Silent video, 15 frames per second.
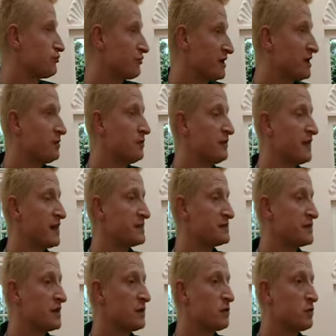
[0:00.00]
pretty
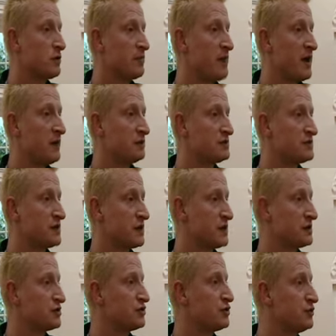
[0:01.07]
authentic. We're about uh,
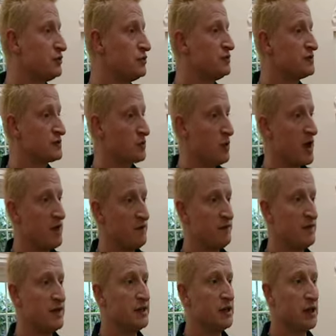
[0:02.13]
two square
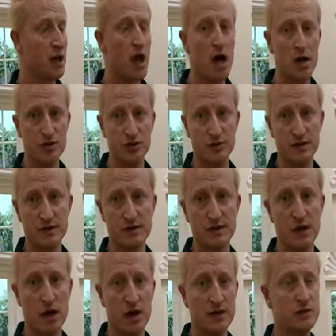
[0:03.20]
feet larger in
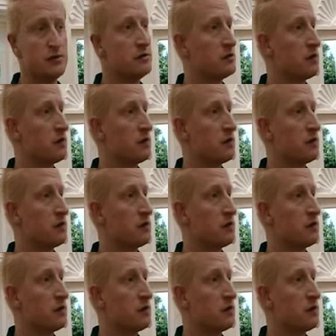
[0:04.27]
size to